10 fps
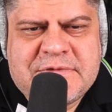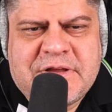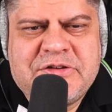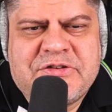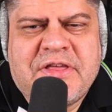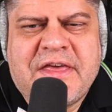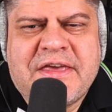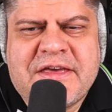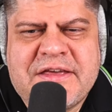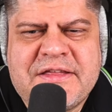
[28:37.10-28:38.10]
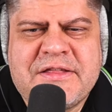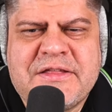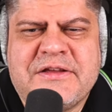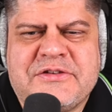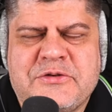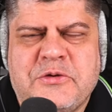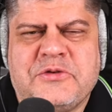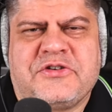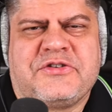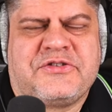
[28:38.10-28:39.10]
He's thanking the
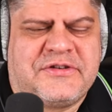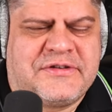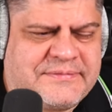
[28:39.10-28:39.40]
soldiers.